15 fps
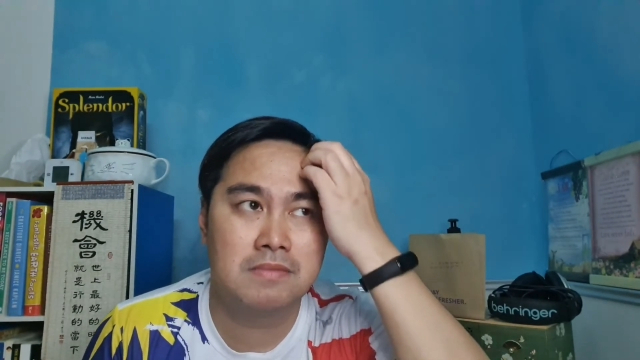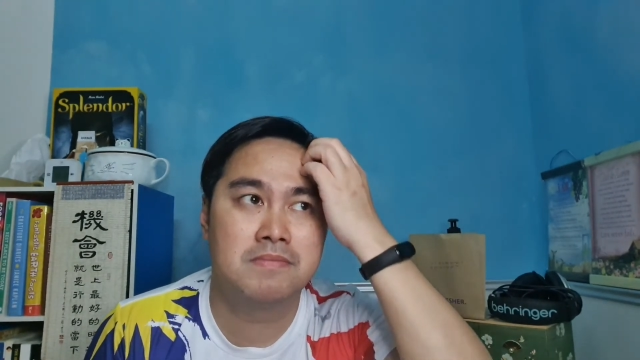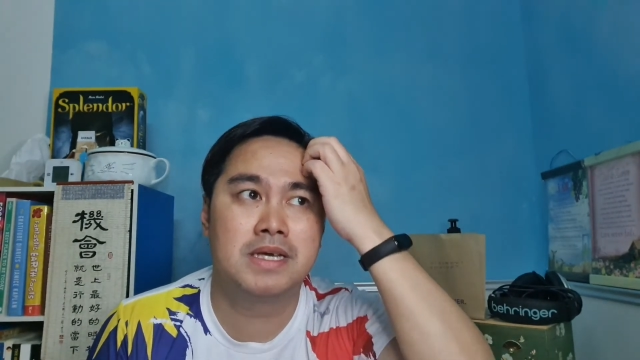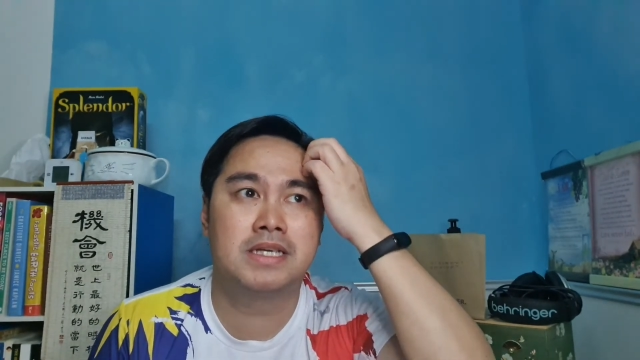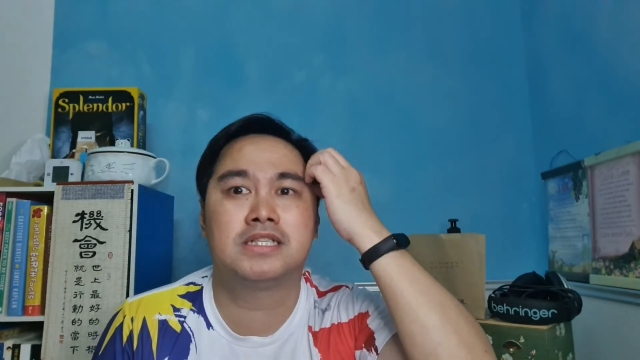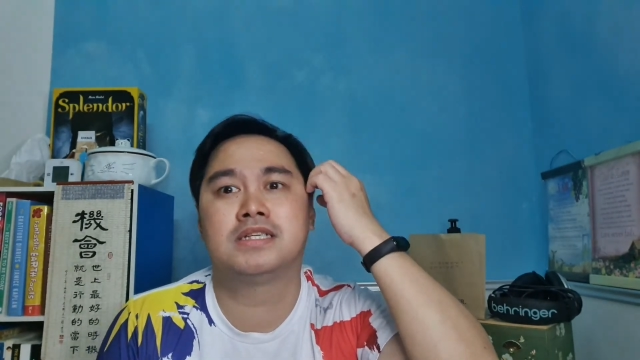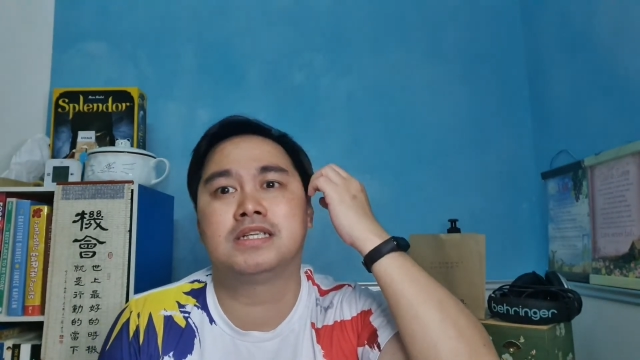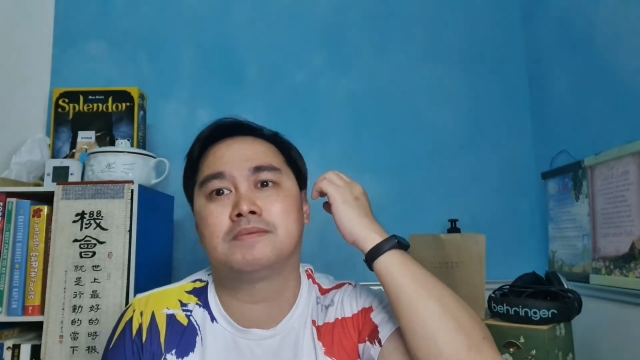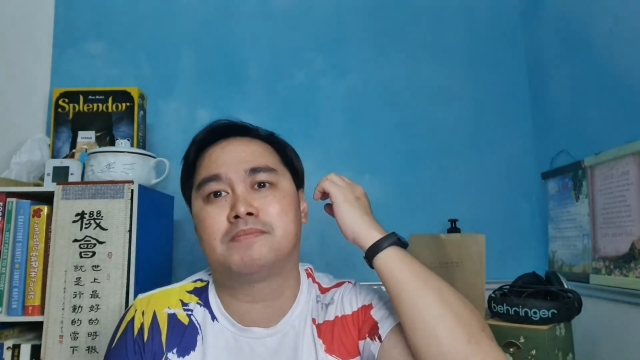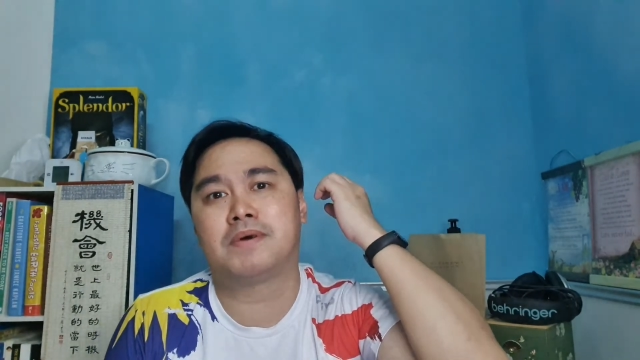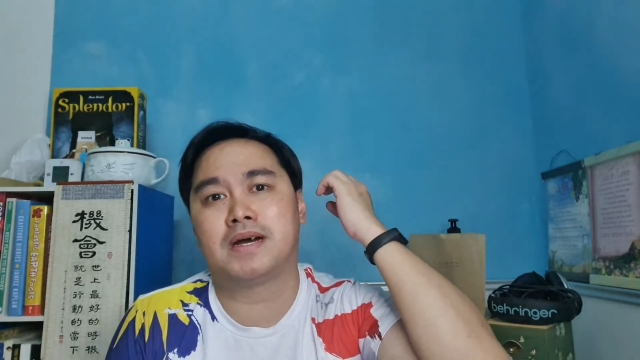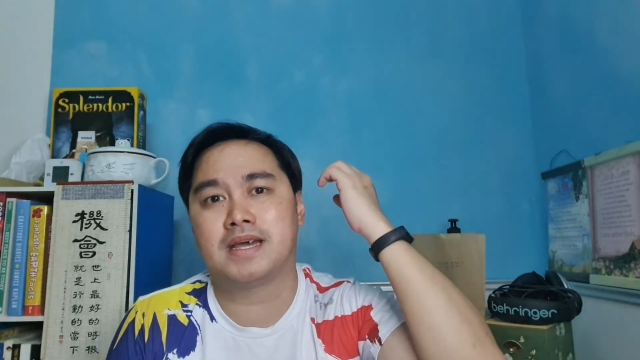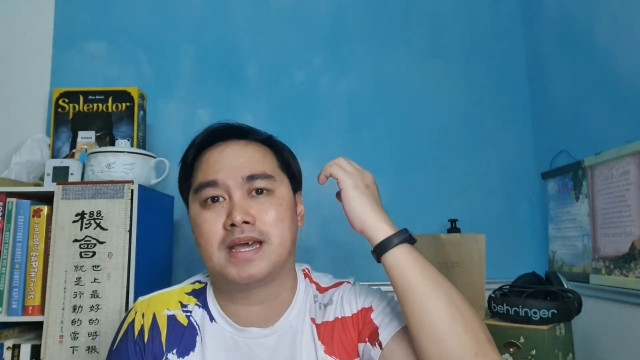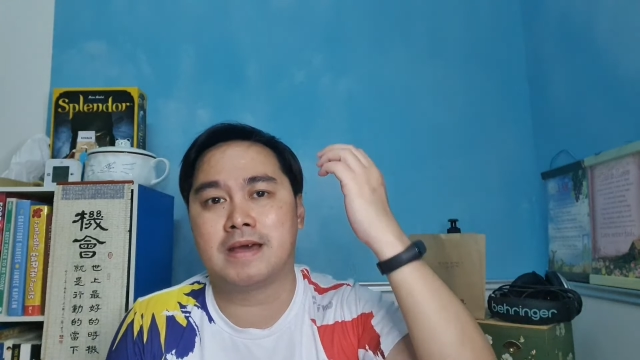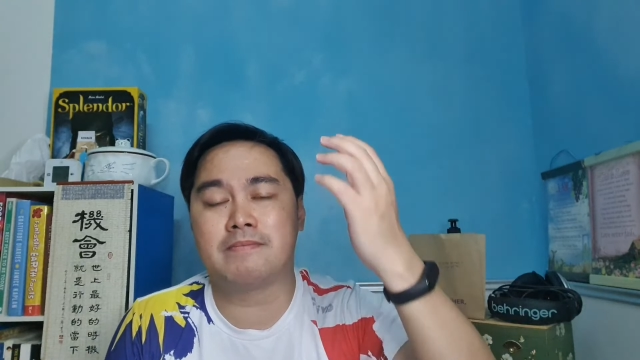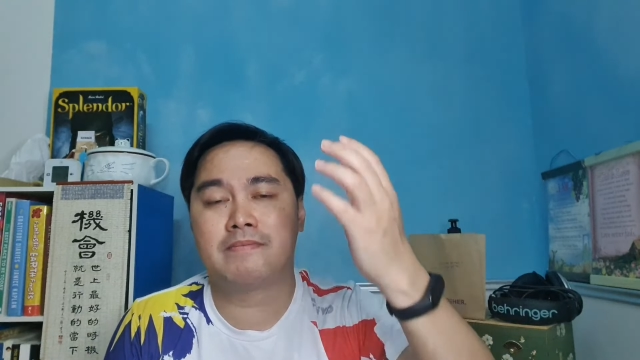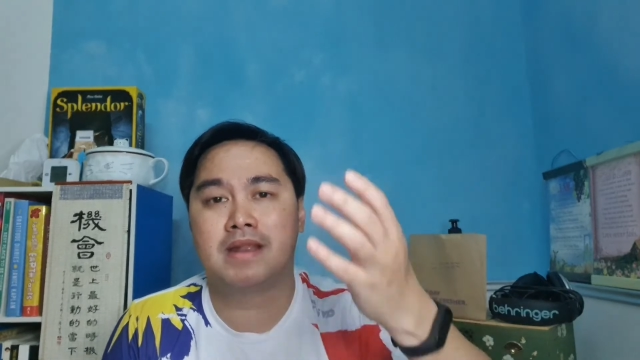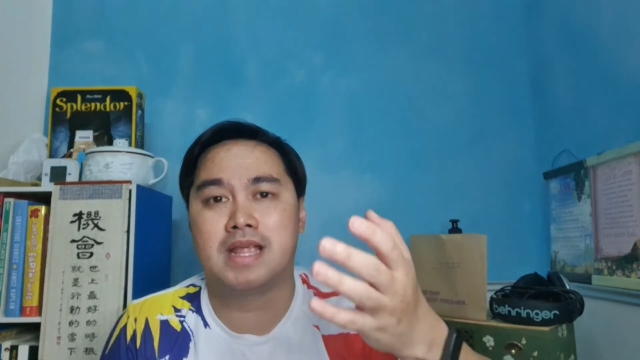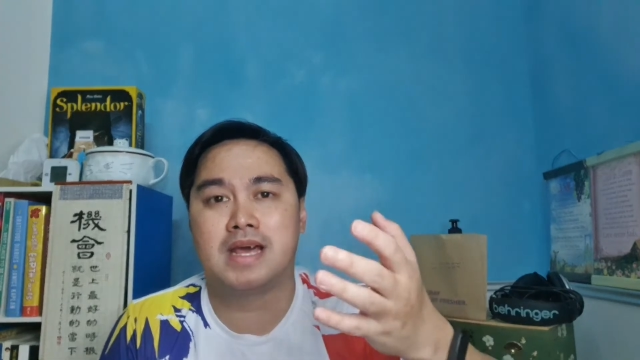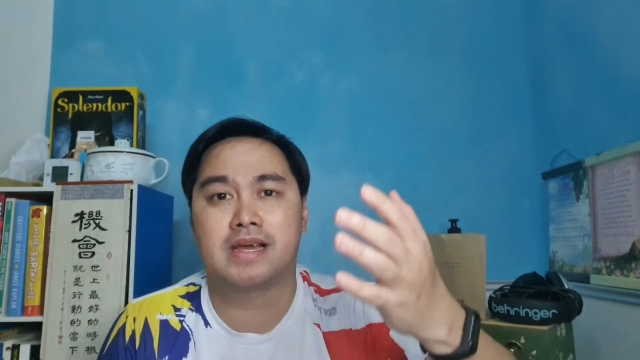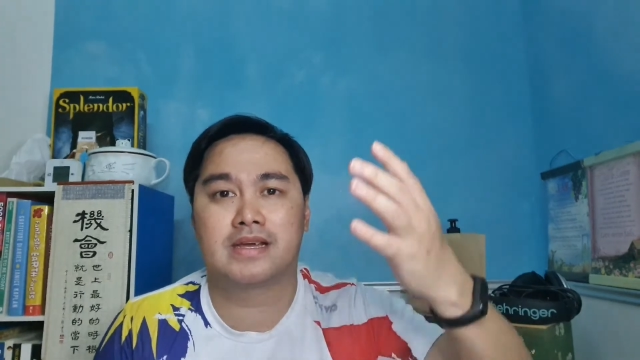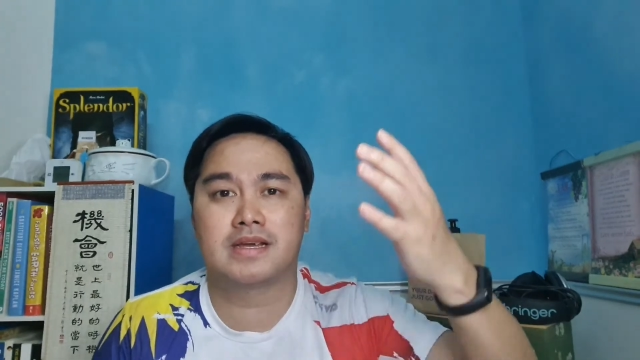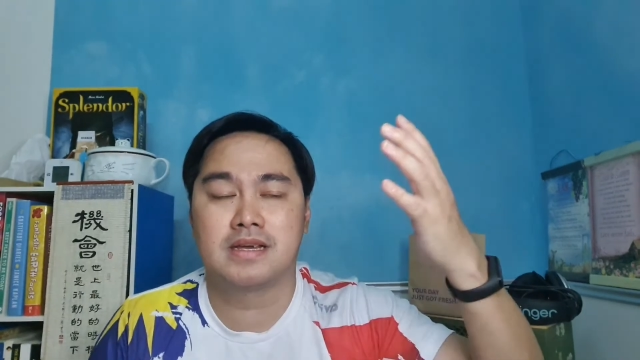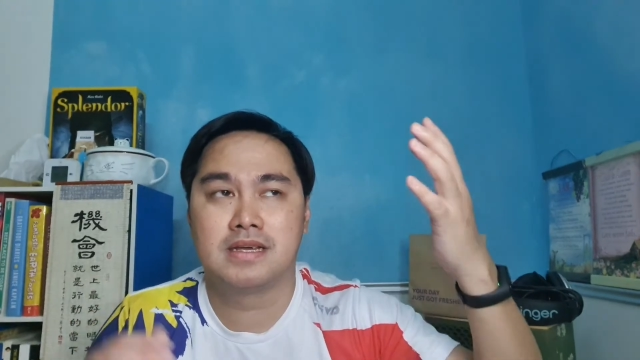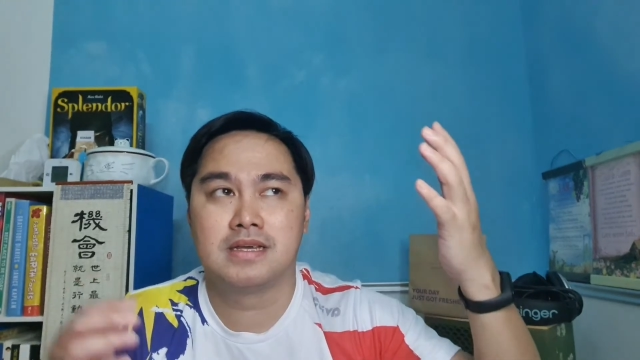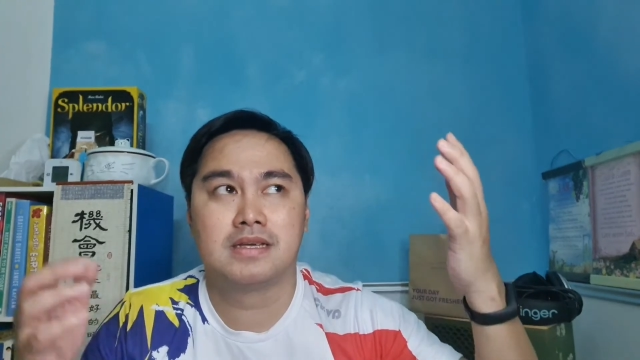imagine if I am like